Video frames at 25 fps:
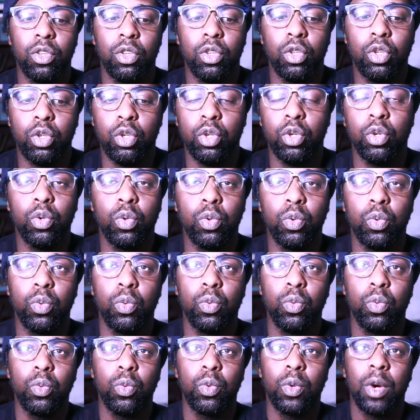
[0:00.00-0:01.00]
you
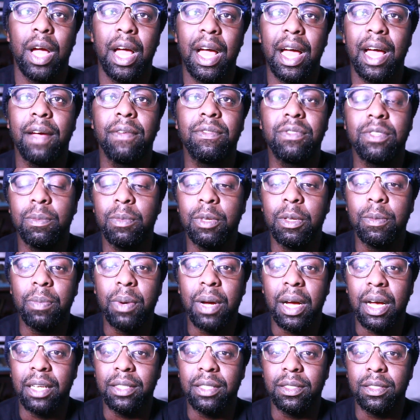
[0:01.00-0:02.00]
have to be
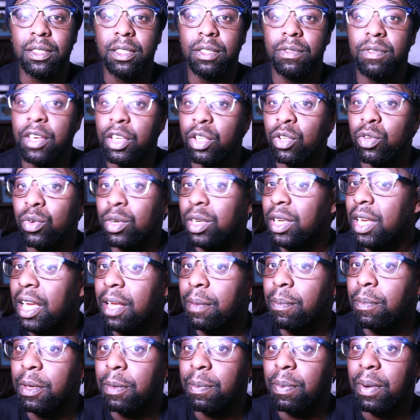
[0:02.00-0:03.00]
positive, and you can
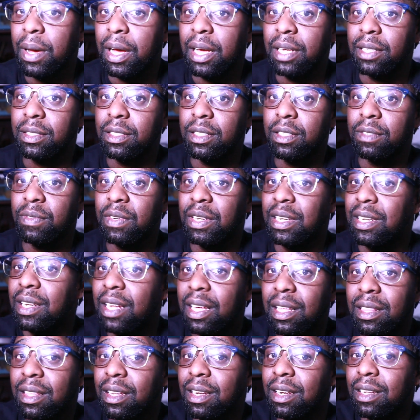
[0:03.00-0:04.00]
be positive, and
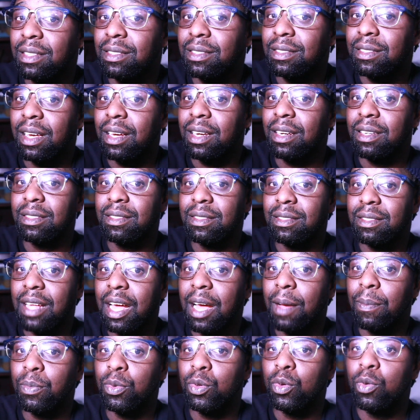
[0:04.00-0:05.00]
nothing is gonna
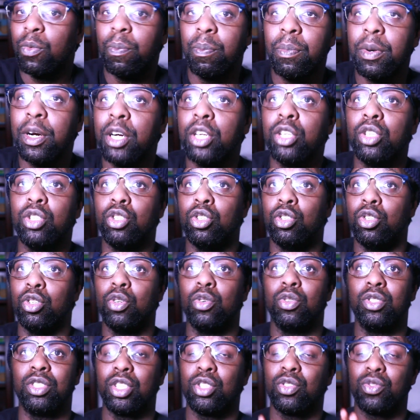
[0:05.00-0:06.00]
stop you. But you
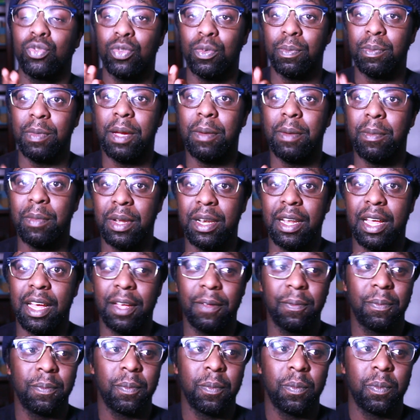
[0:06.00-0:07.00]
just remember that
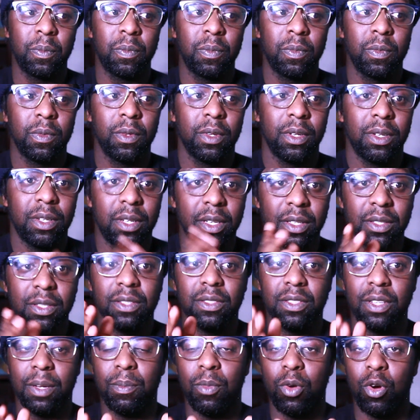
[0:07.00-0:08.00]
this is
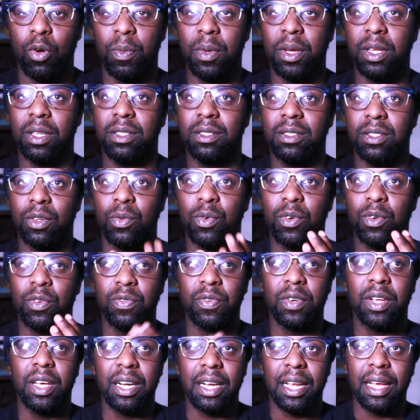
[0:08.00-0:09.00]
the moment to
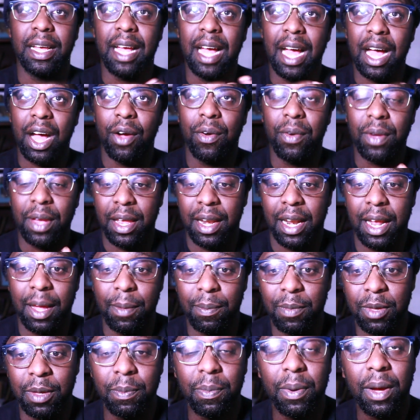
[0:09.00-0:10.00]
reflect. Like, how can I
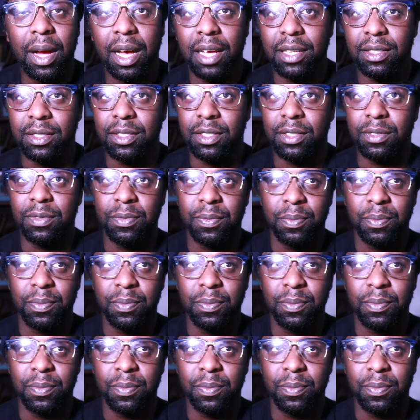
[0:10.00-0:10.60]
be positive?